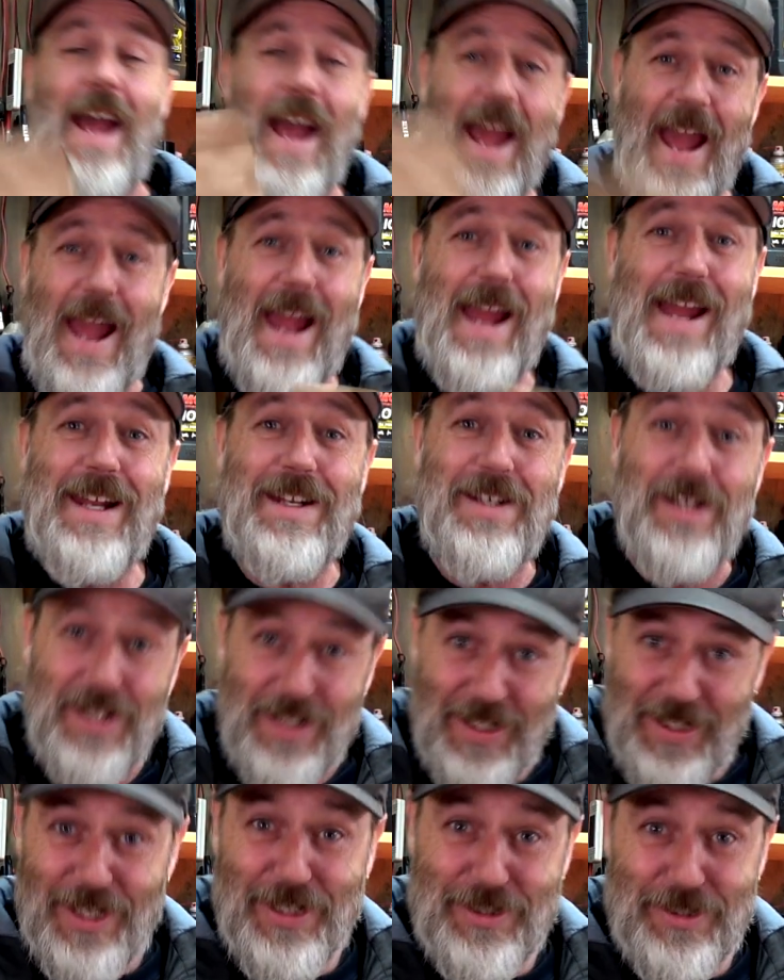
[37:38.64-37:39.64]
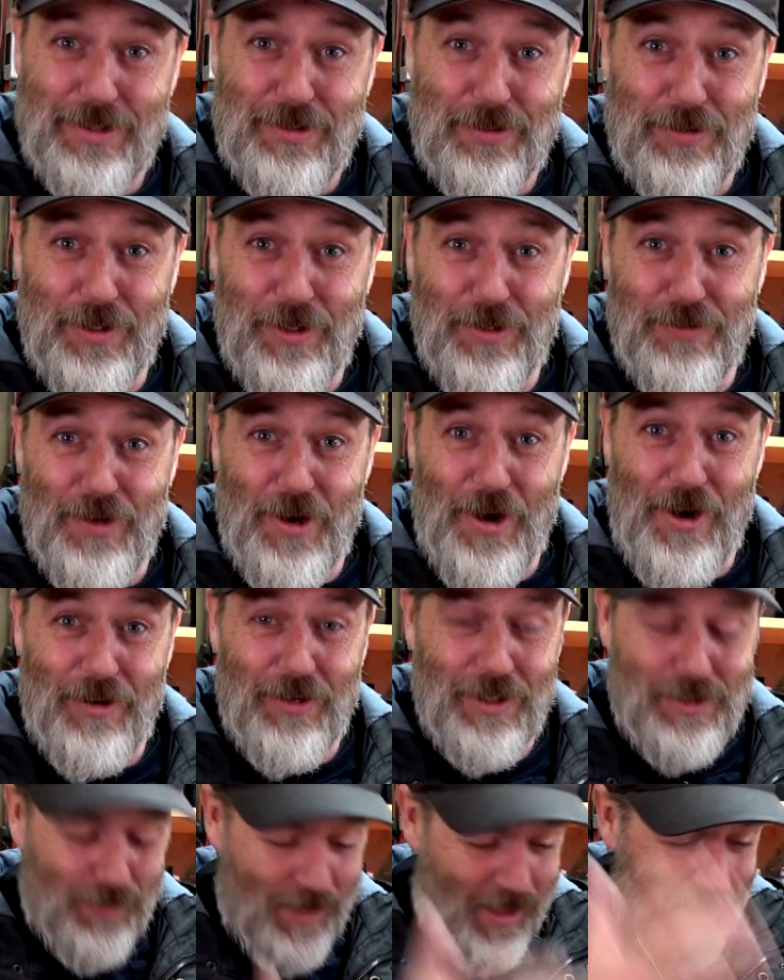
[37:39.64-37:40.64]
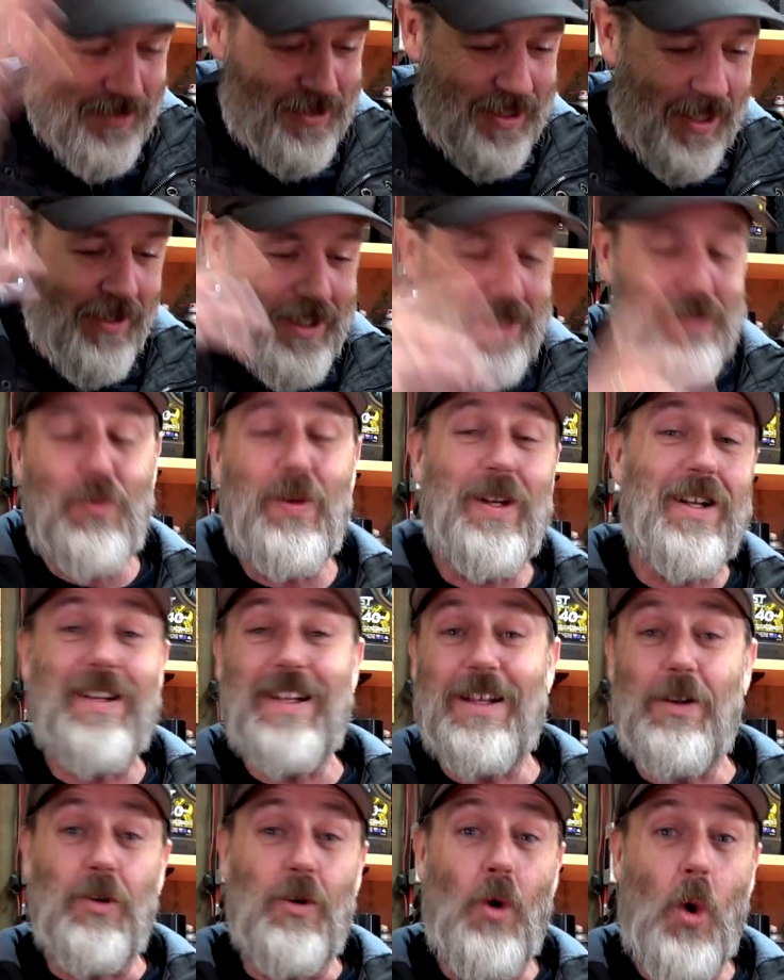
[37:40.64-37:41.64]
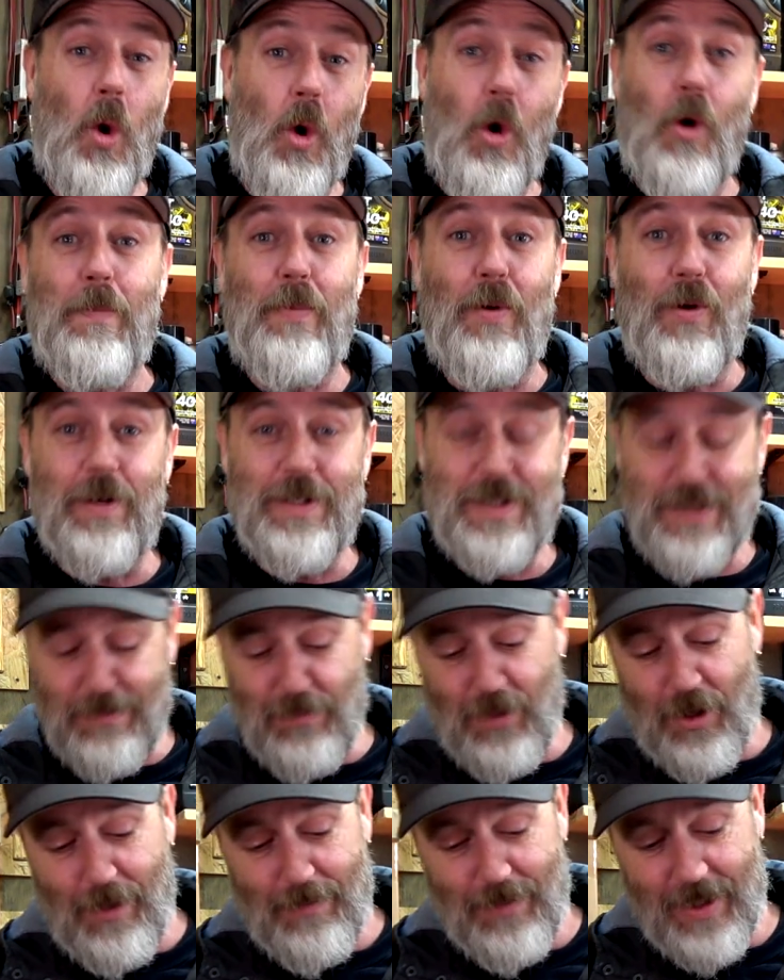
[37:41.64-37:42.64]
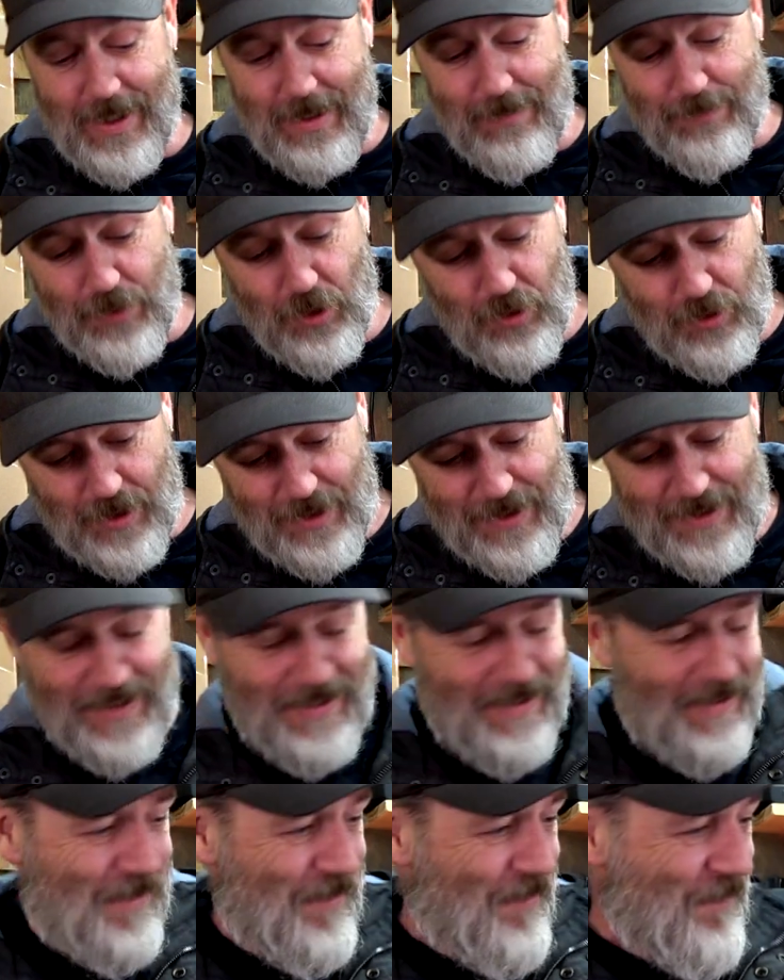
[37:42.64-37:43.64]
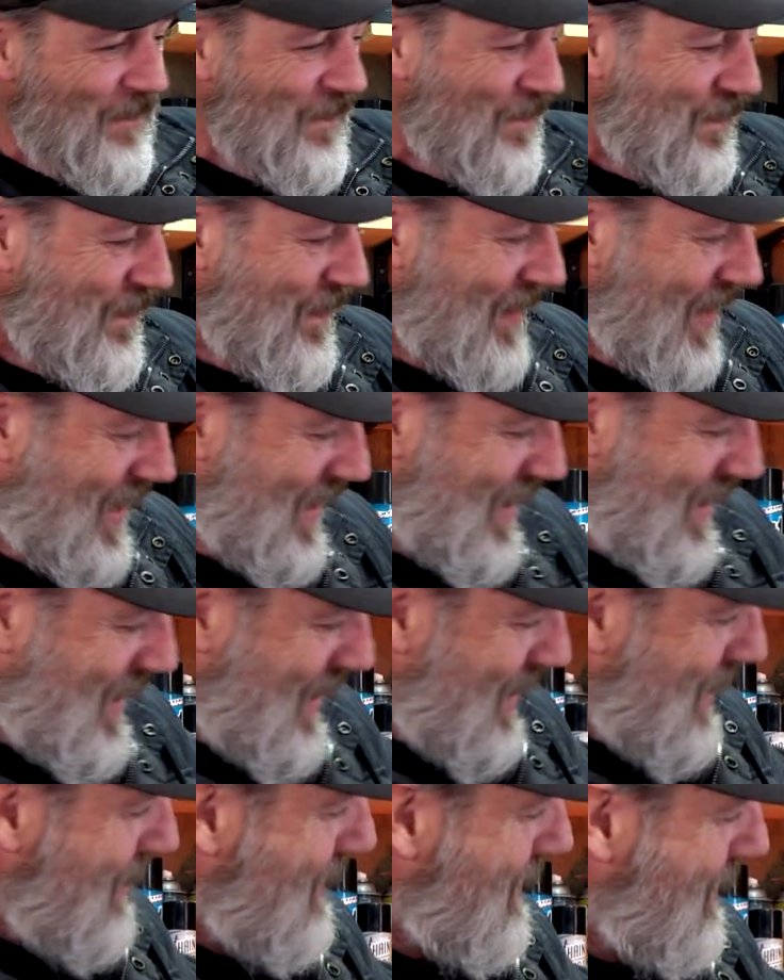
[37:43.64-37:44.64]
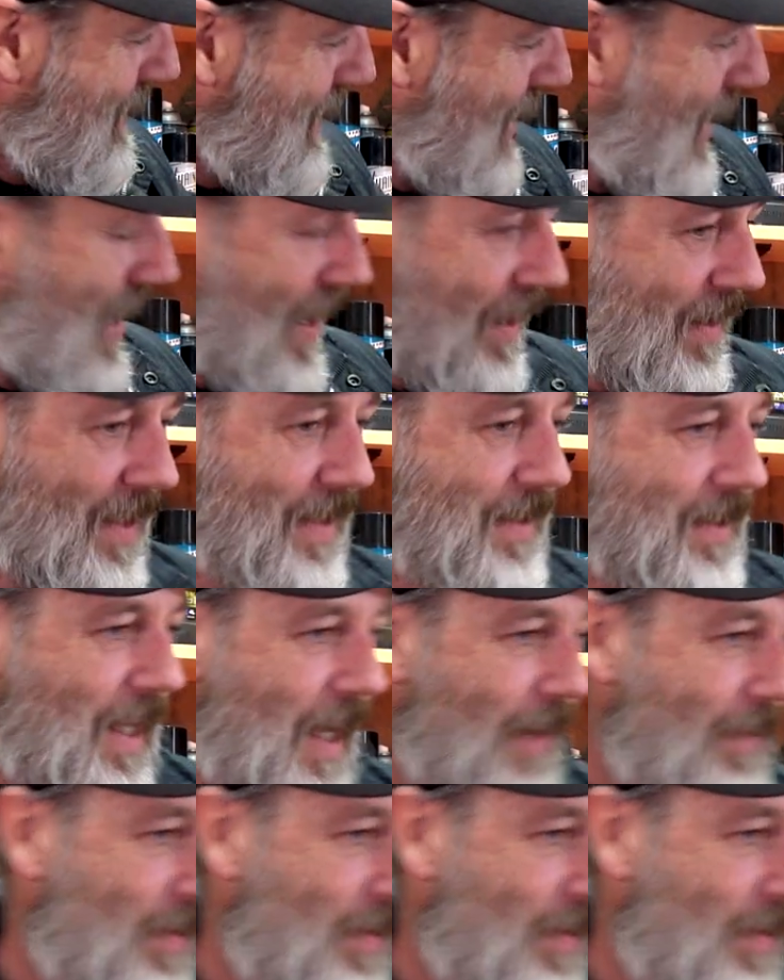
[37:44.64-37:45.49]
and he's a crew rider as well. So he's winning on all points in my bloody book. So let's have